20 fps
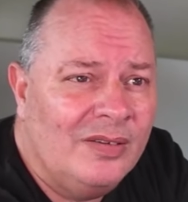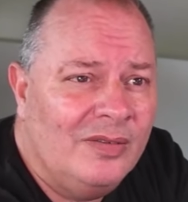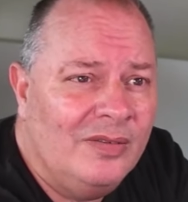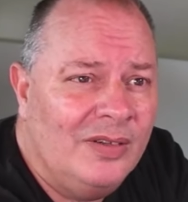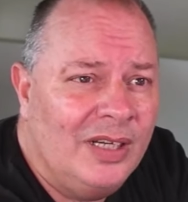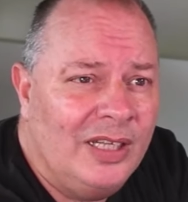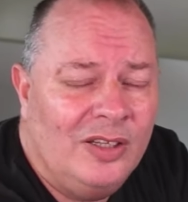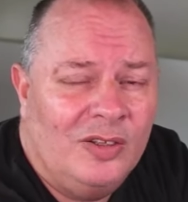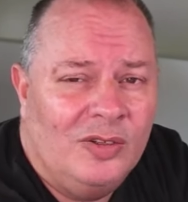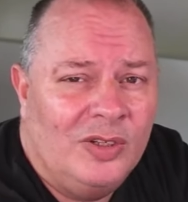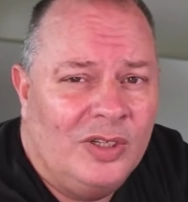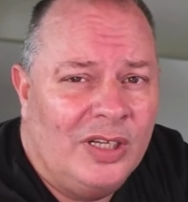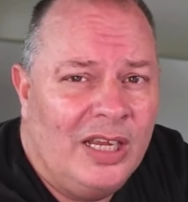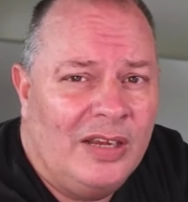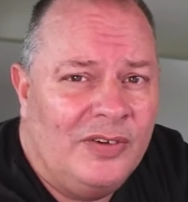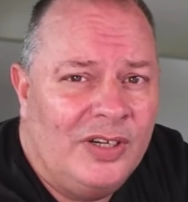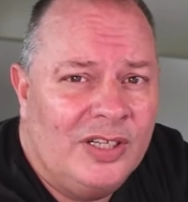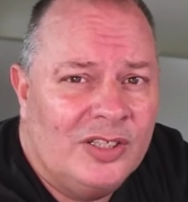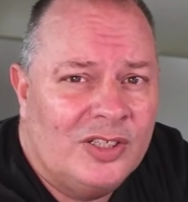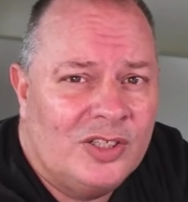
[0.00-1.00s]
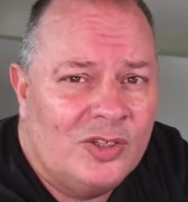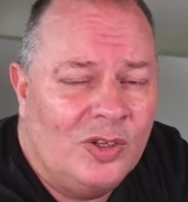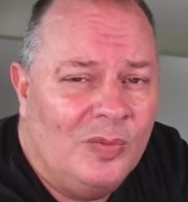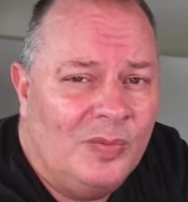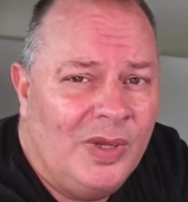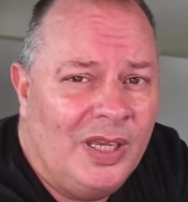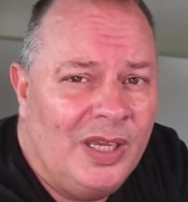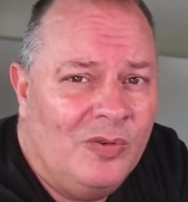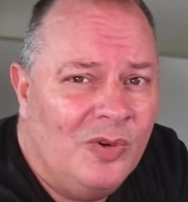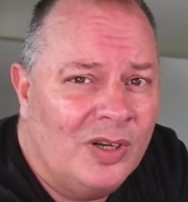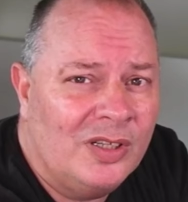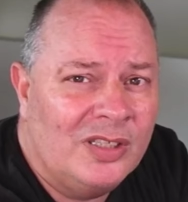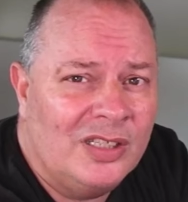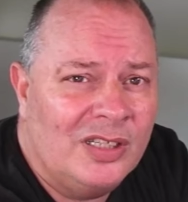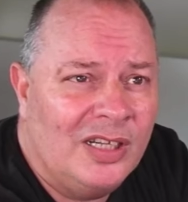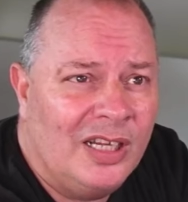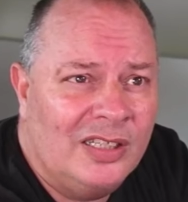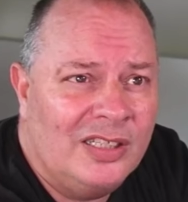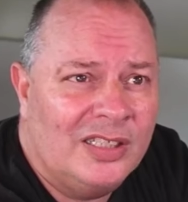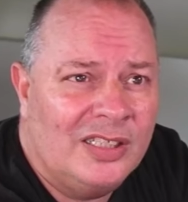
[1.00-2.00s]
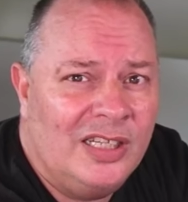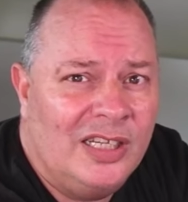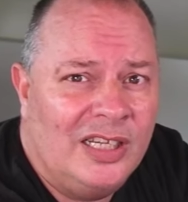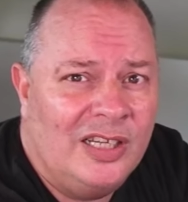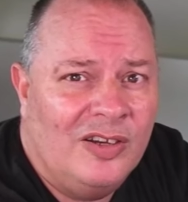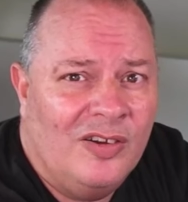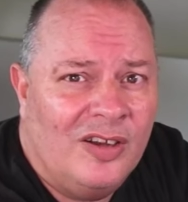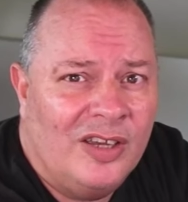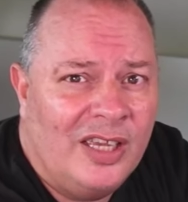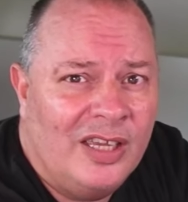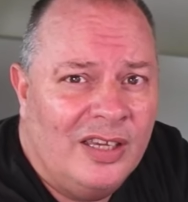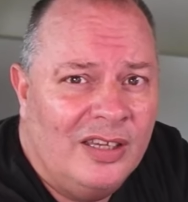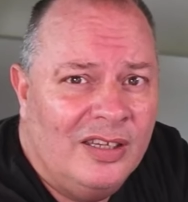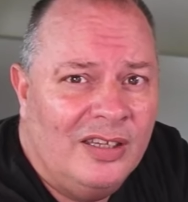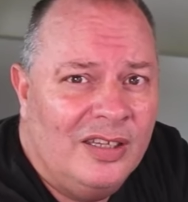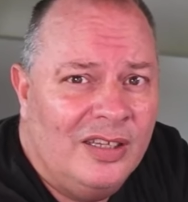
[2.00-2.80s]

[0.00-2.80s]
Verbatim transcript: Well, you only ever insult me once and I'll just ignore you.